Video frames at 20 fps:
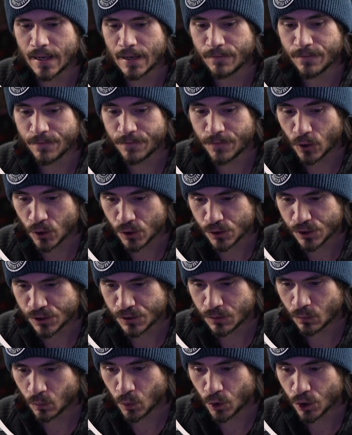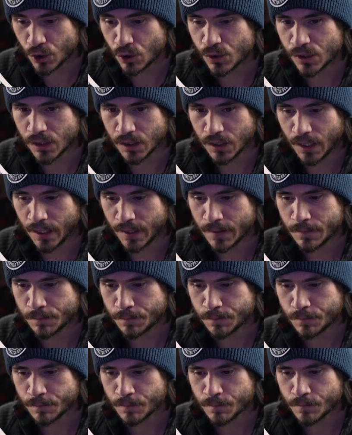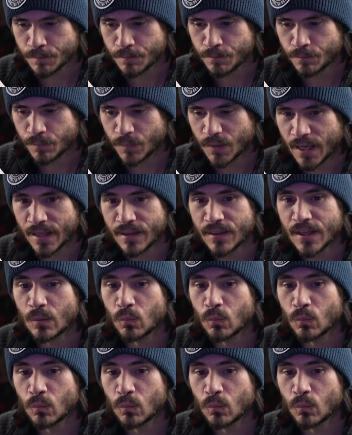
First, we're using that, and